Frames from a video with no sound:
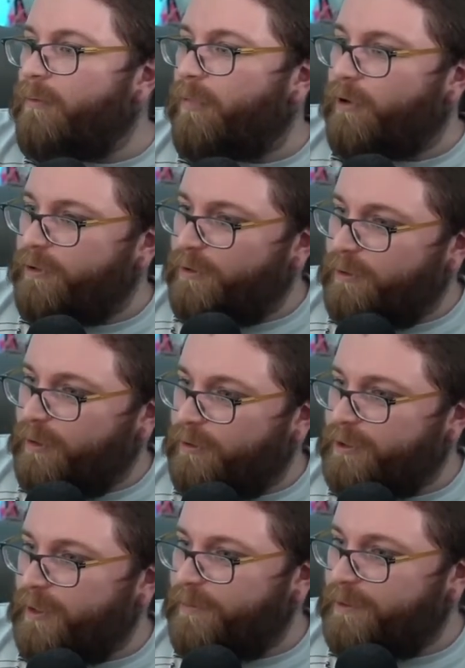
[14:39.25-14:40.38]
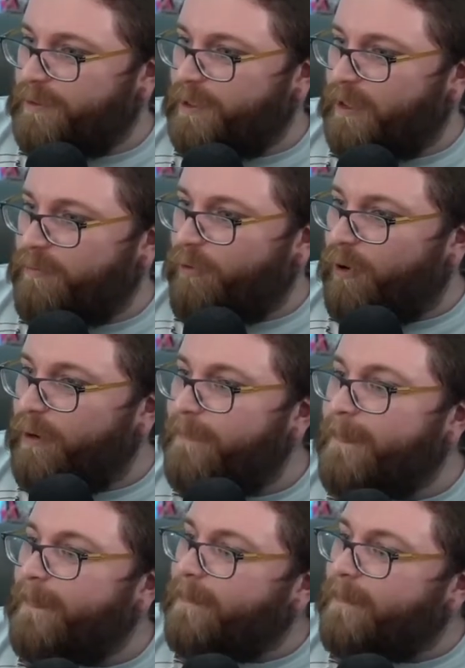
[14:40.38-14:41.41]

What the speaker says: Or are you doing another segment that's kind of boring?